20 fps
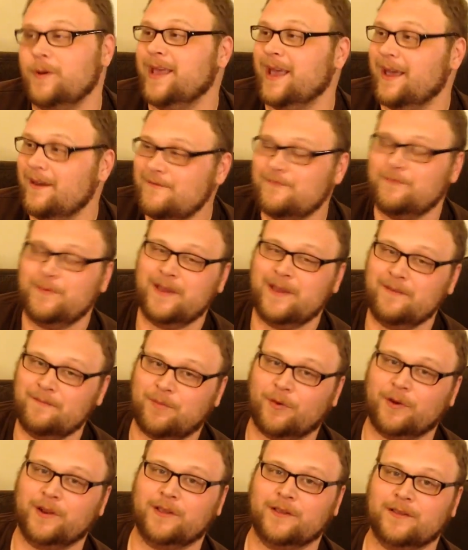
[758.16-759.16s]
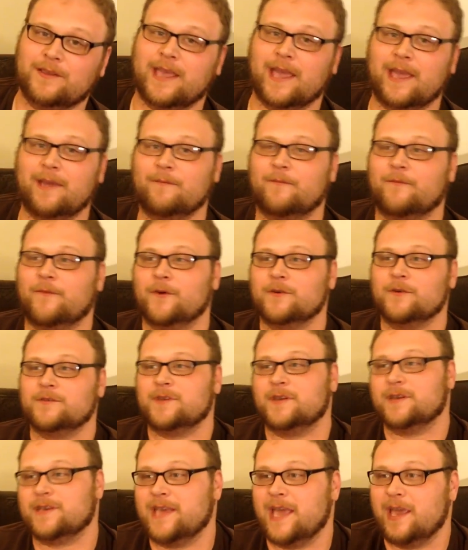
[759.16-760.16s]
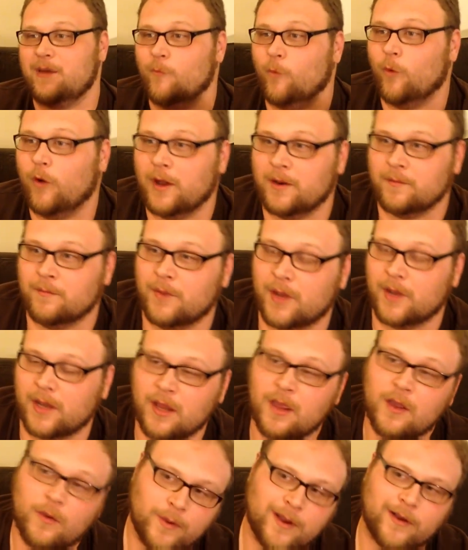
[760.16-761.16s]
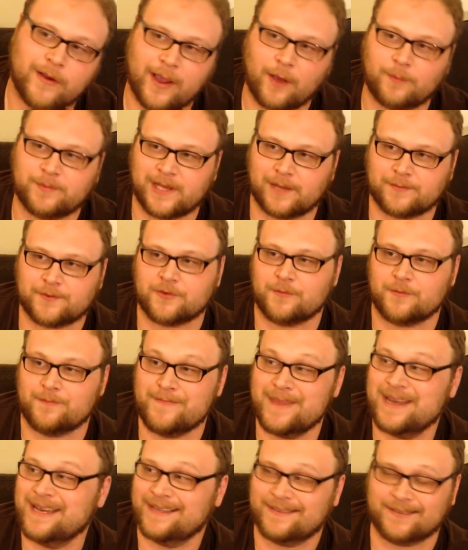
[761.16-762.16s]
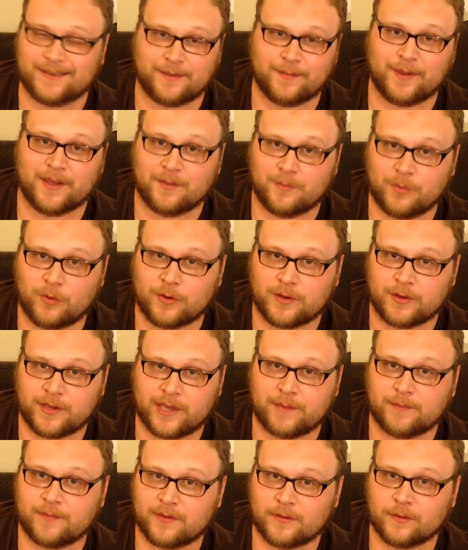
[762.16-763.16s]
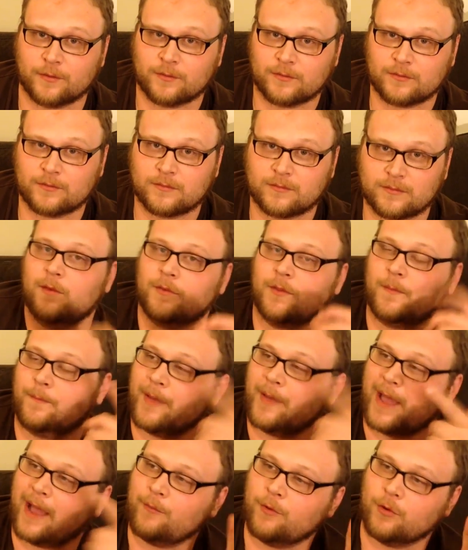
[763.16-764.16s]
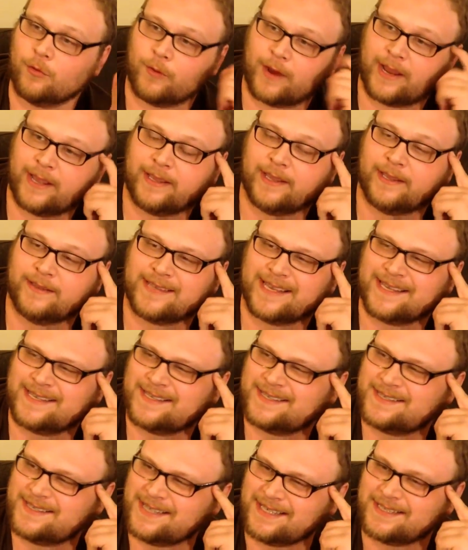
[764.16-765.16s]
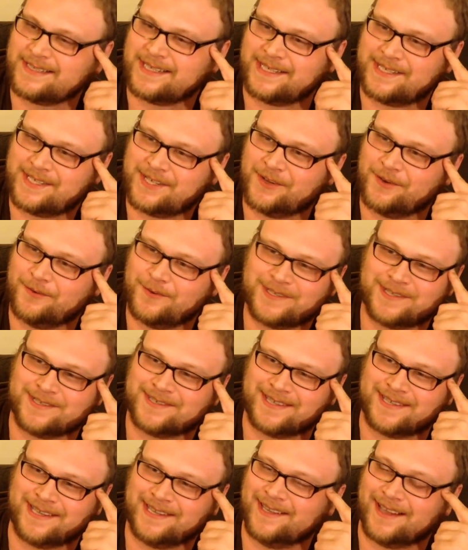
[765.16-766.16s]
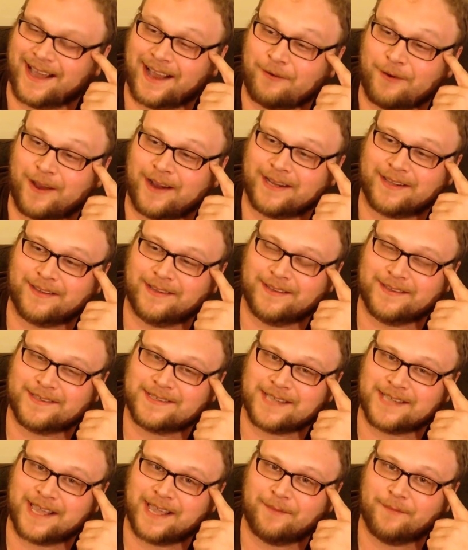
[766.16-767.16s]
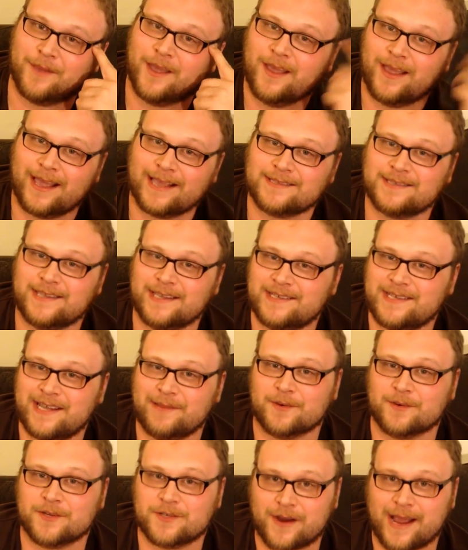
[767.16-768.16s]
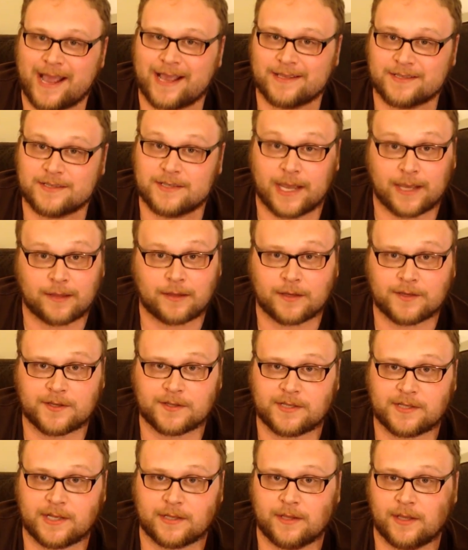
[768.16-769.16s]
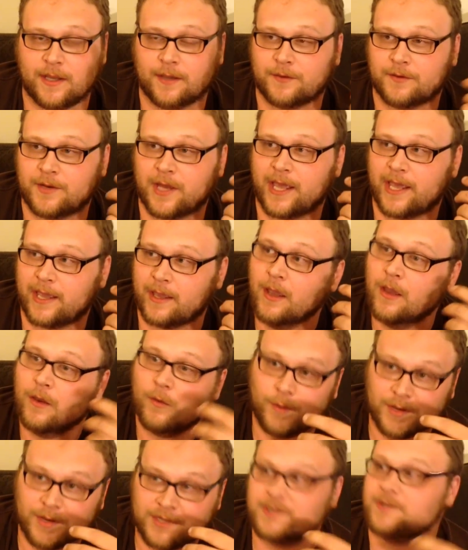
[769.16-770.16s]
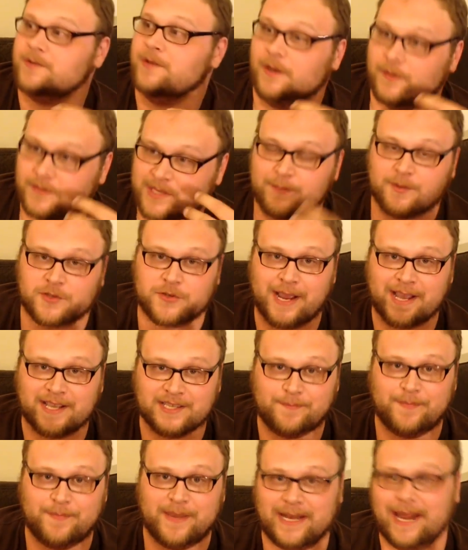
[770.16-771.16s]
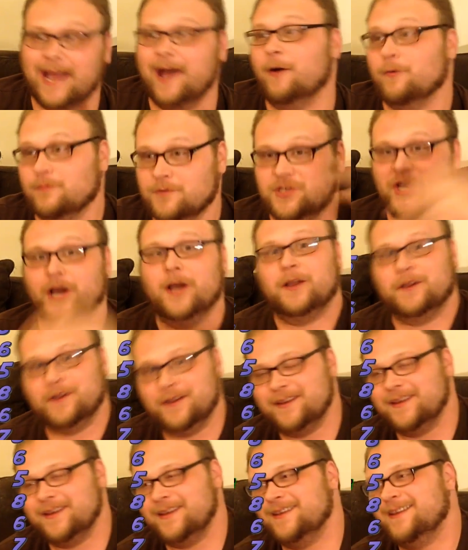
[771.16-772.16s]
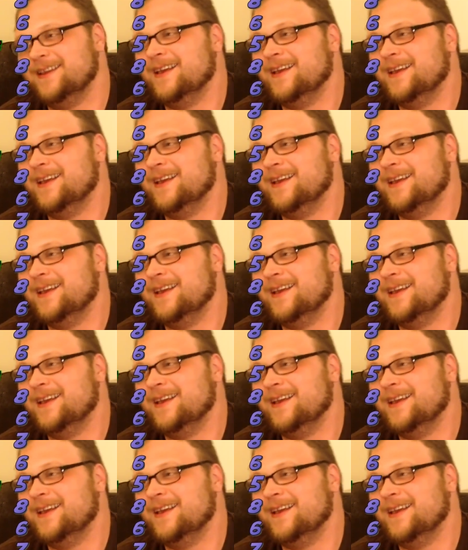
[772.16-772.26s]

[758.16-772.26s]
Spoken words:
we have pretty good game 1, but we are helped out tremendously by the board game 2. Here are the power rankings. A 62, which is ironically the same as the Teamer Dragons deck that I just did the other day, which, you know, Teamer Dragons beat out Jund